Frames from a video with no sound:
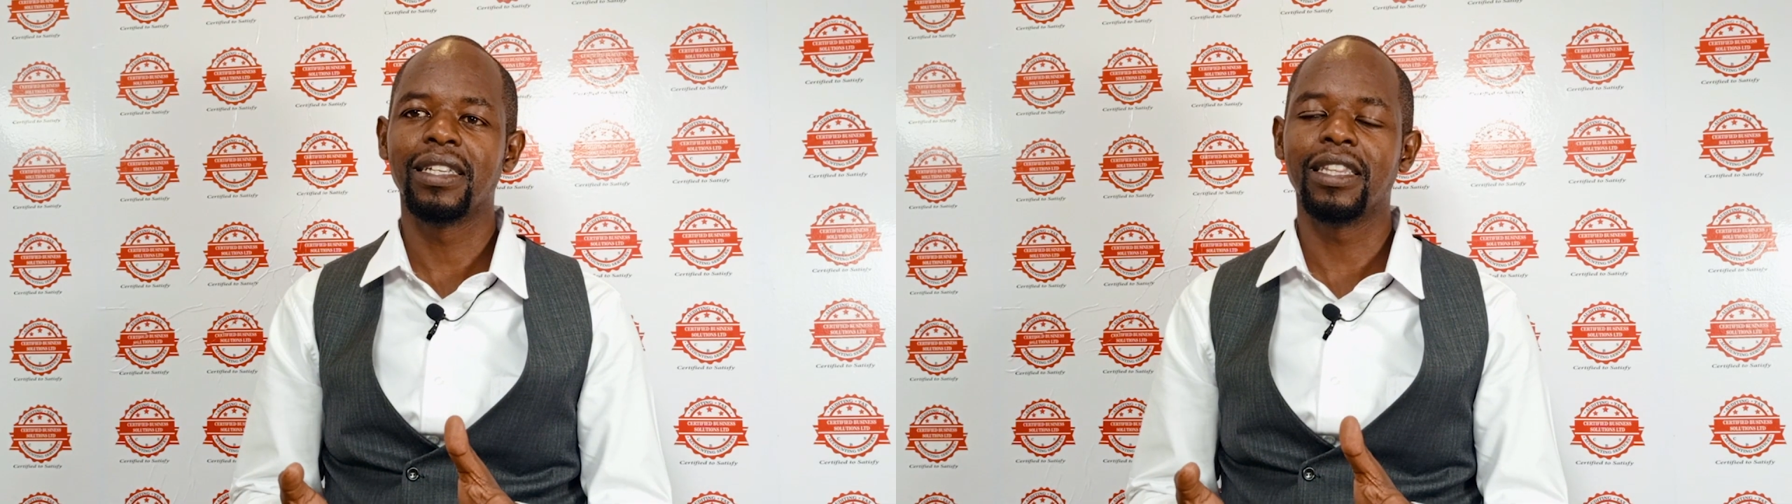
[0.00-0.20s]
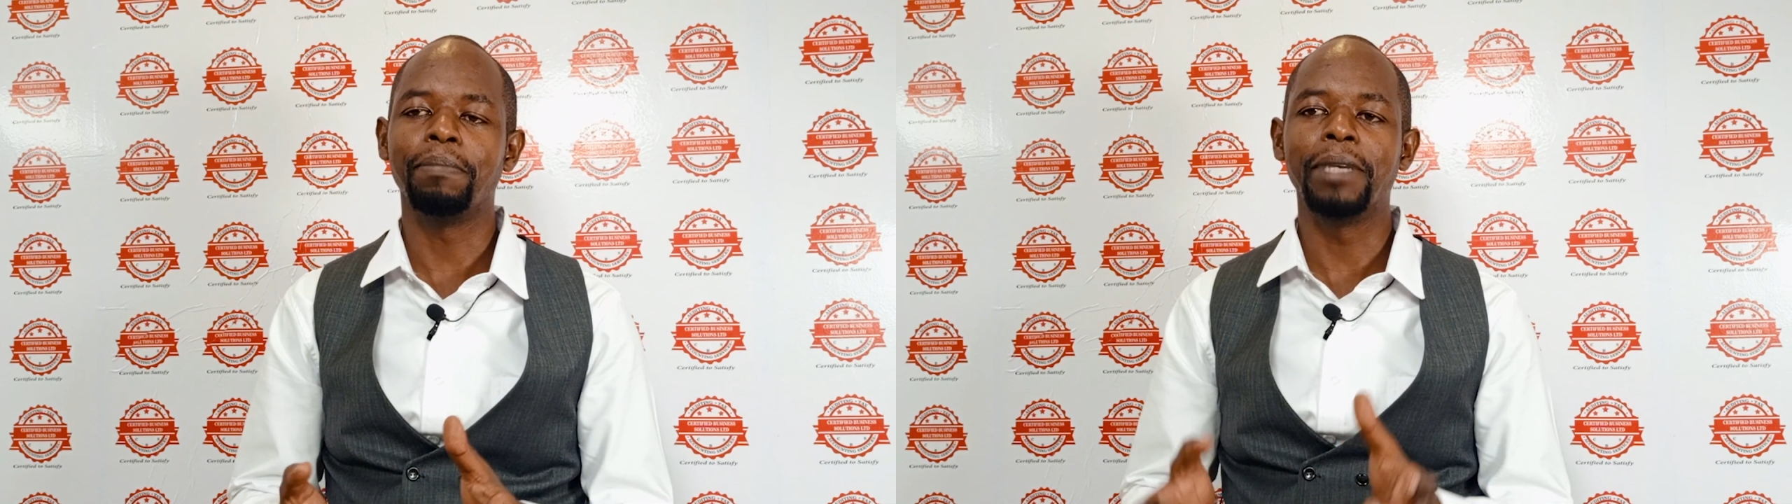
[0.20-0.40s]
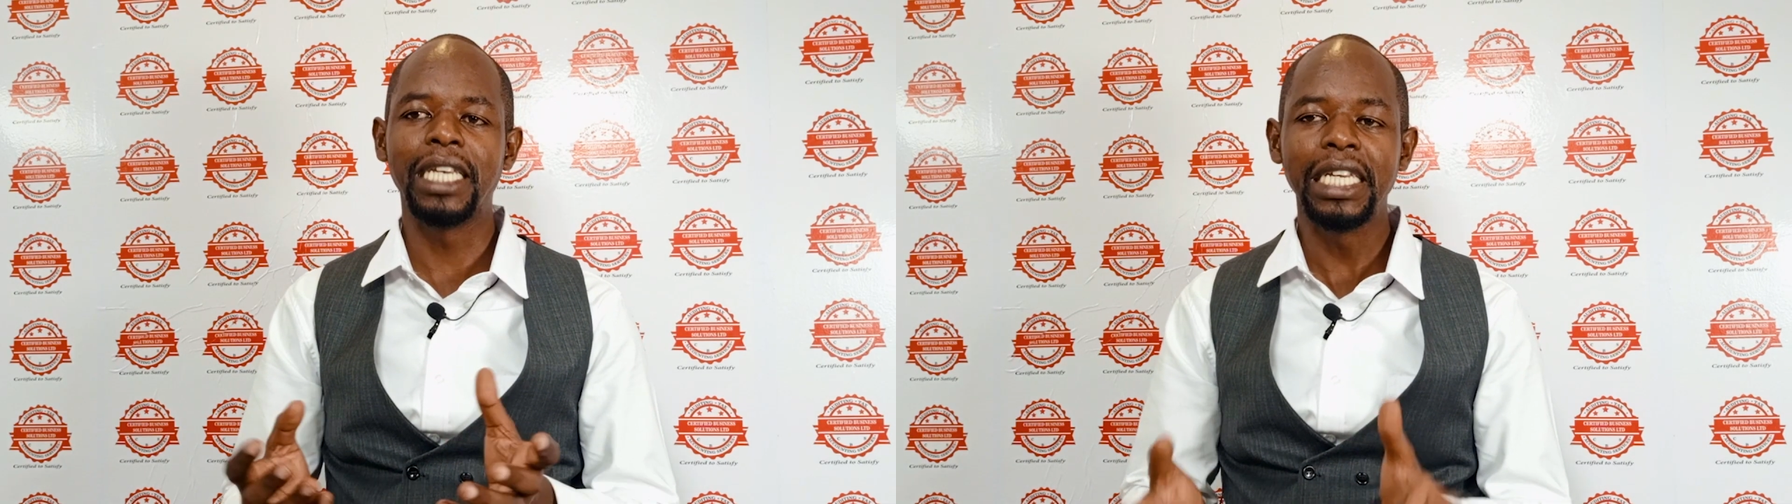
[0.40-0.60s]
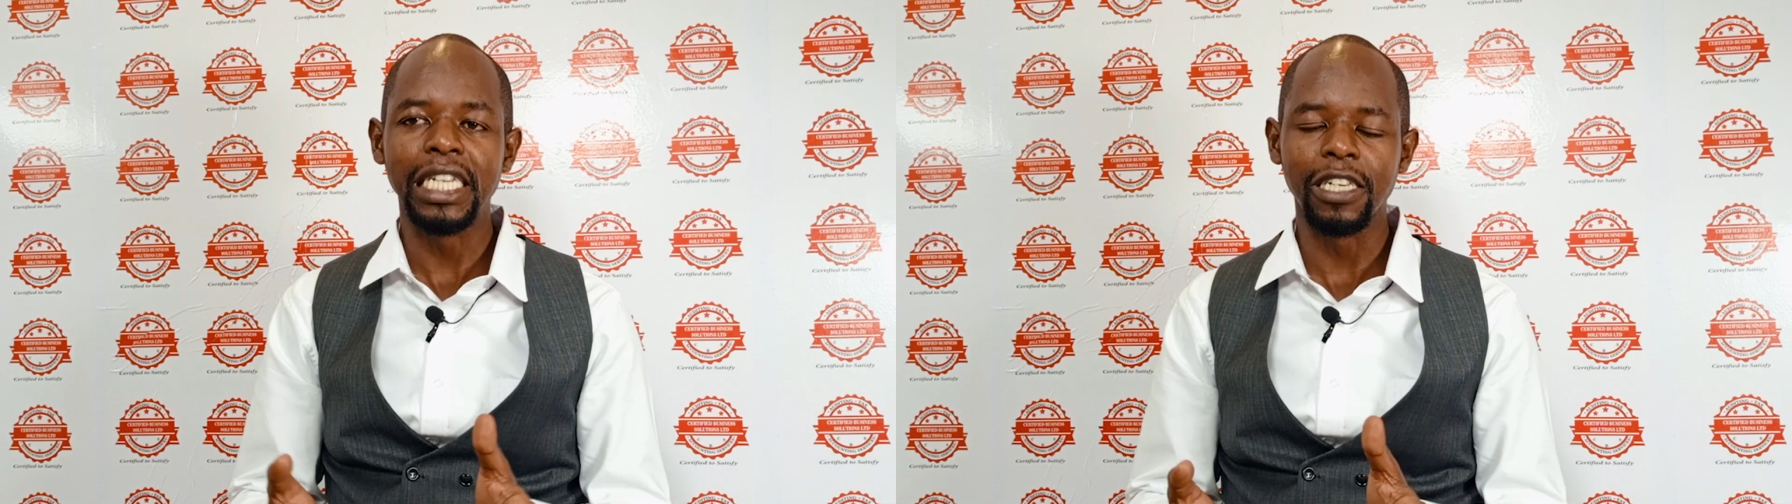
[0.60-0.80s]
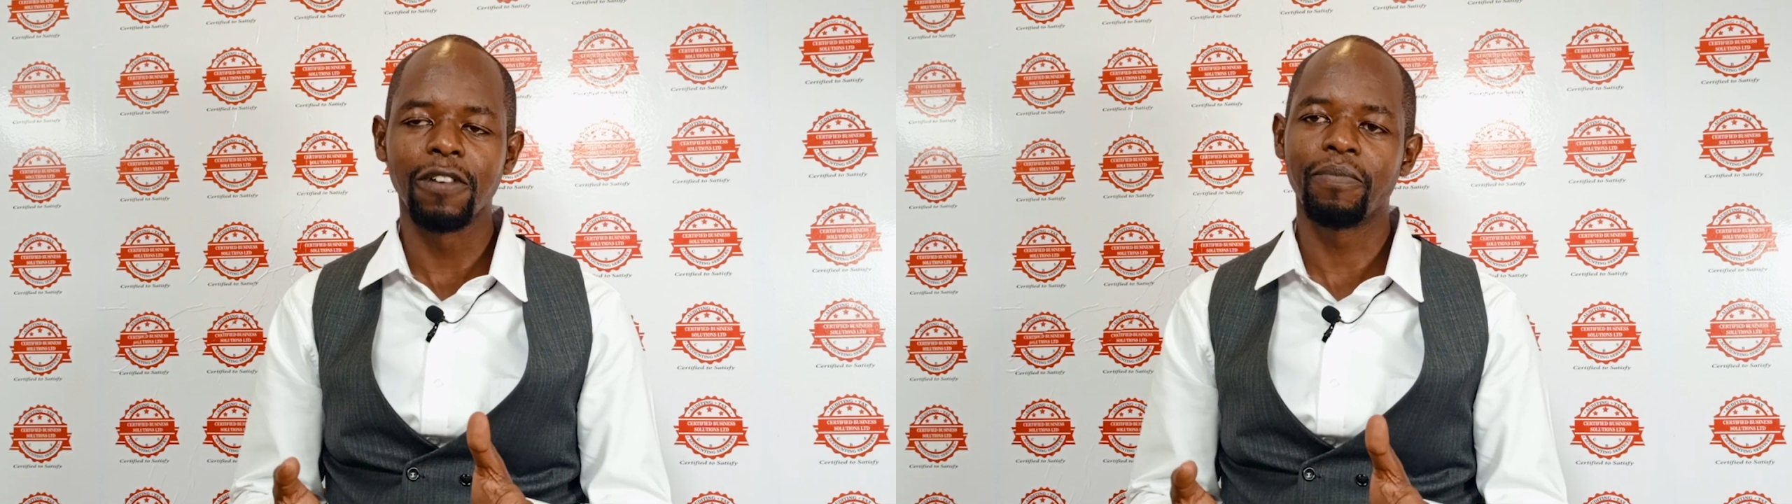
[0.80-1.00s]
the
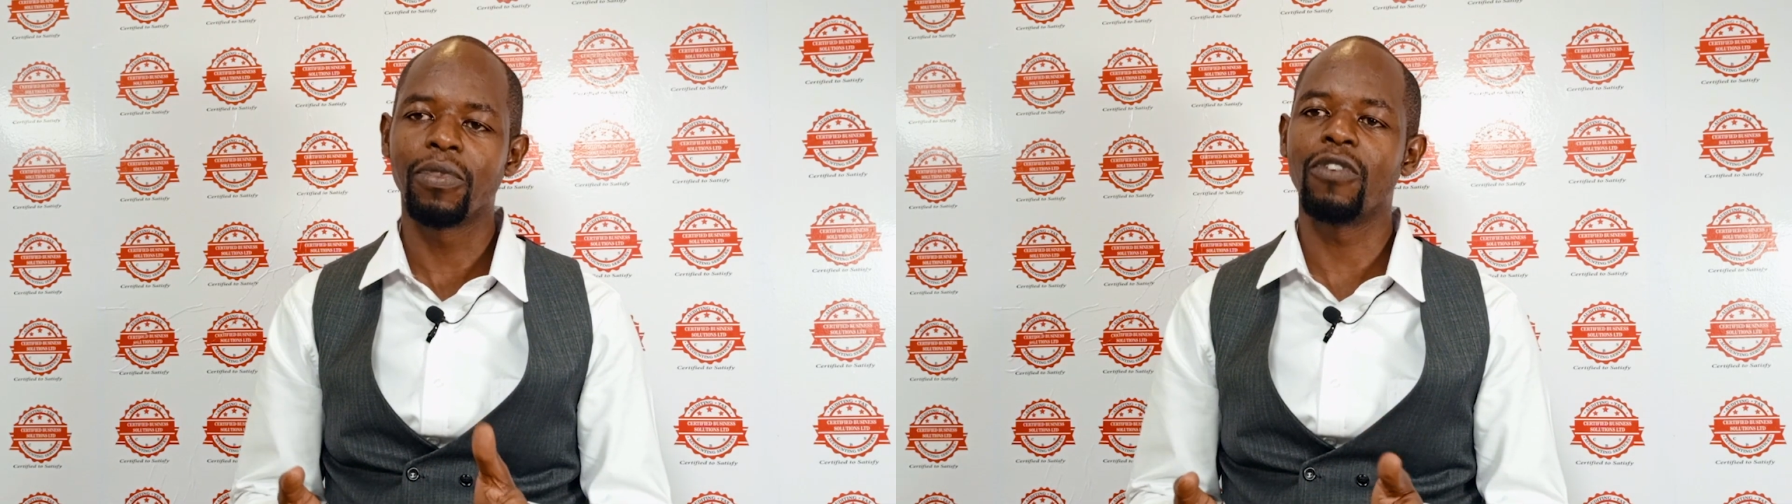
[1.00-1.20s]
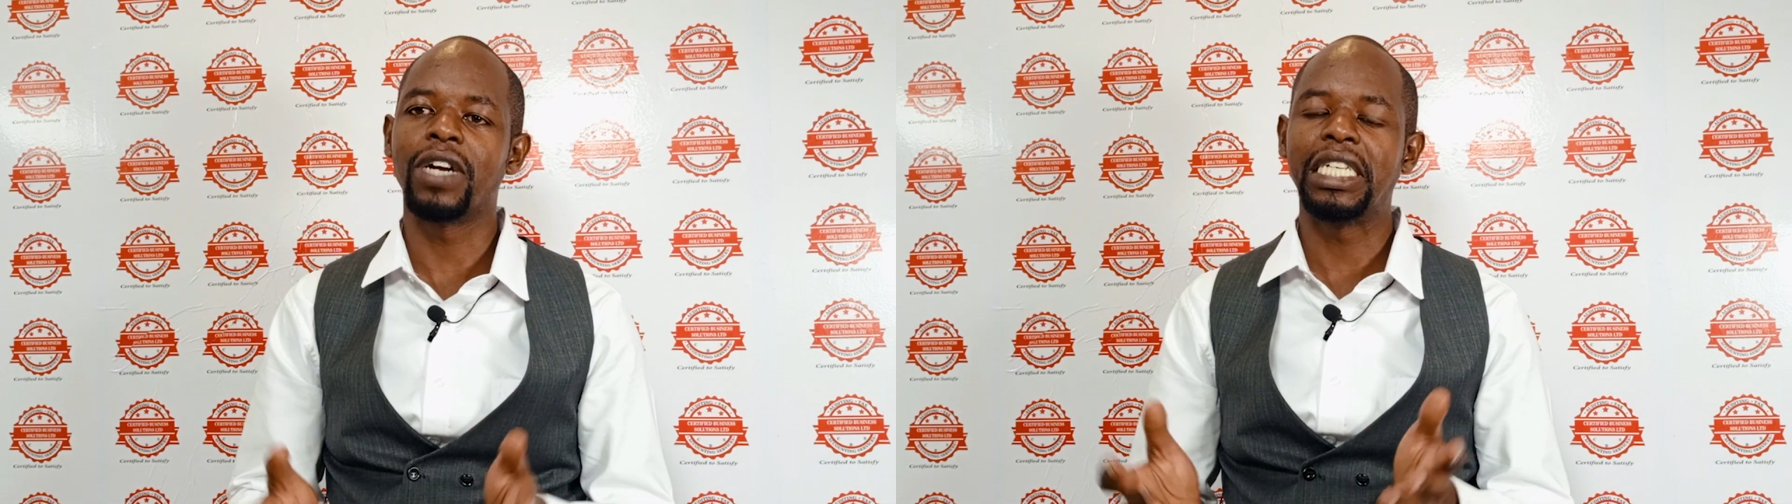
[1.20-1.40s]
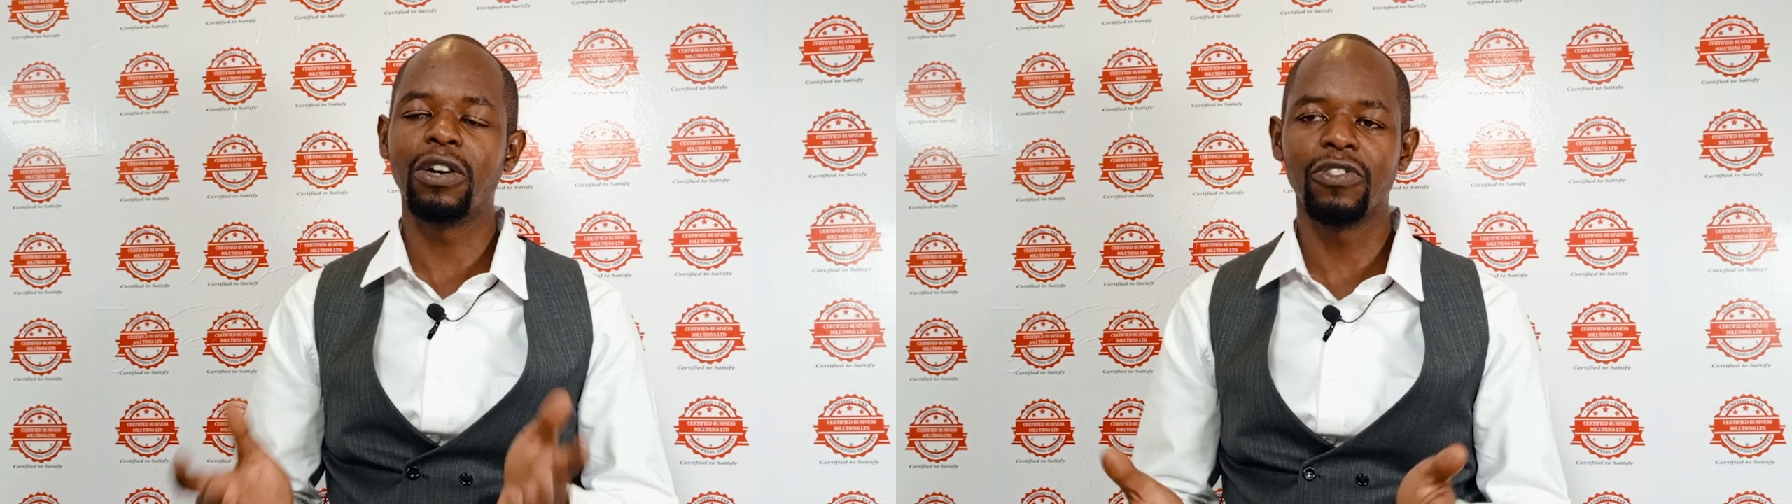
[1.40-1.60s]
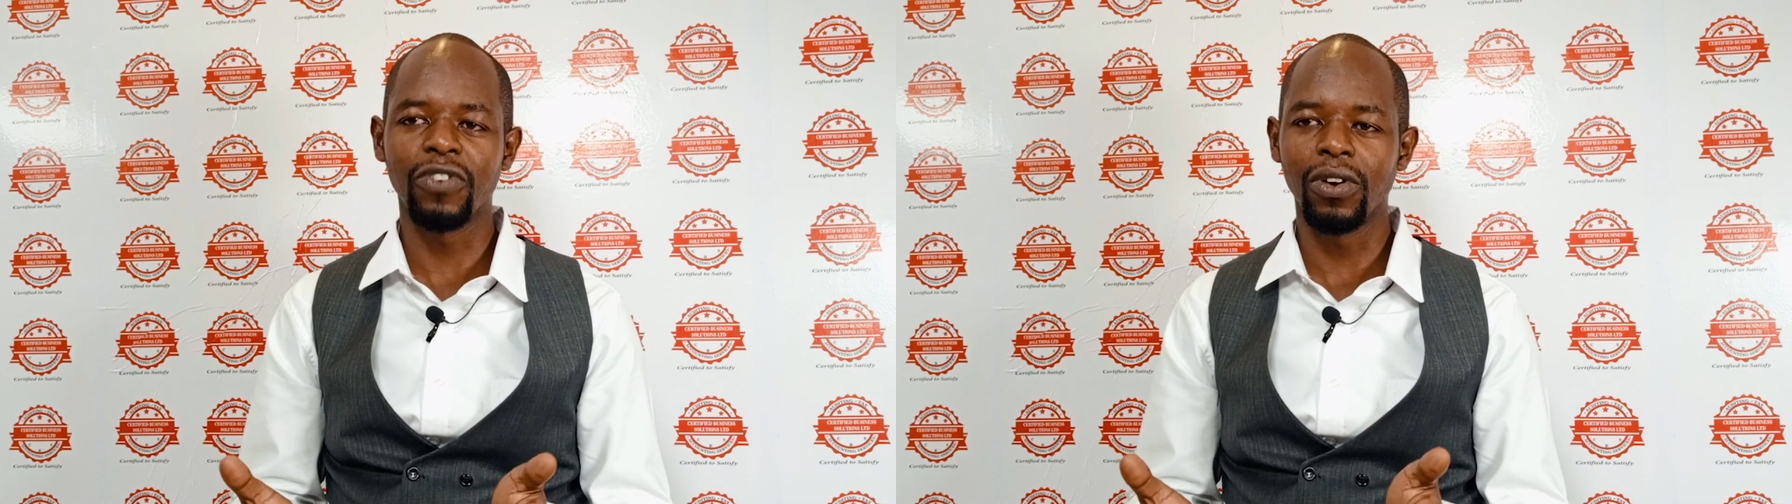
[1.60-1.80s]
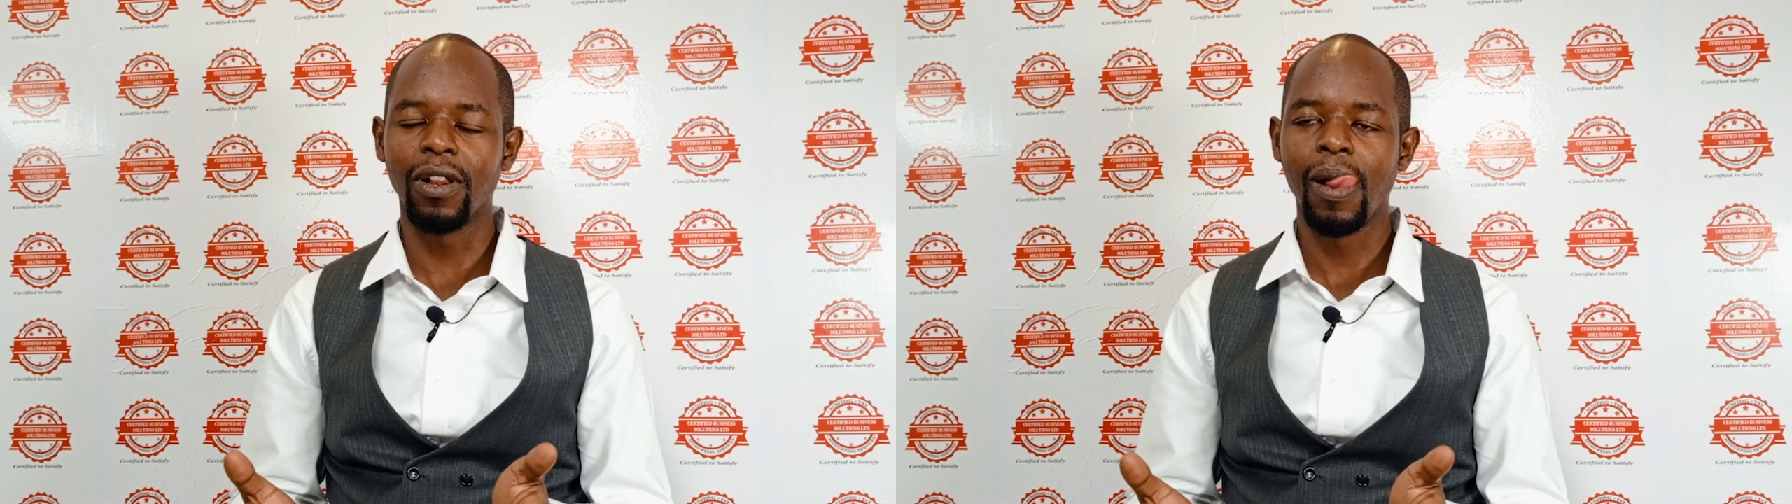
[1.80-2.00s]
beginning of a
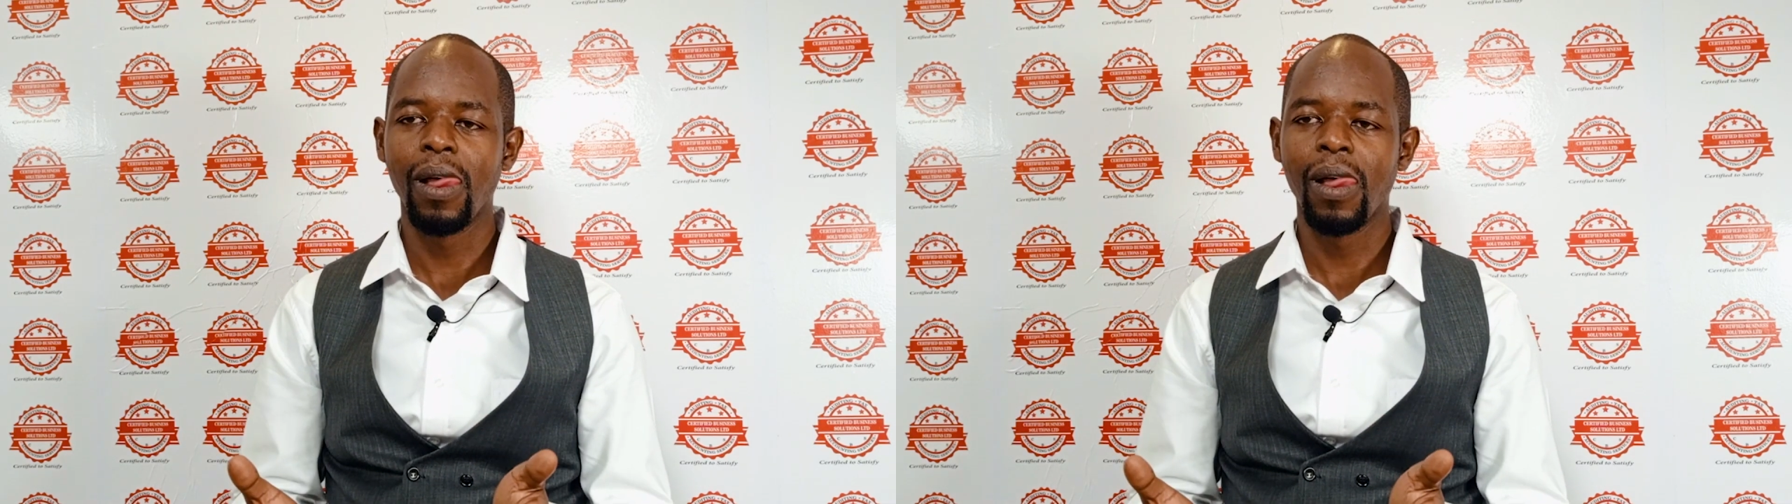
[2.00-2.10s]
downfall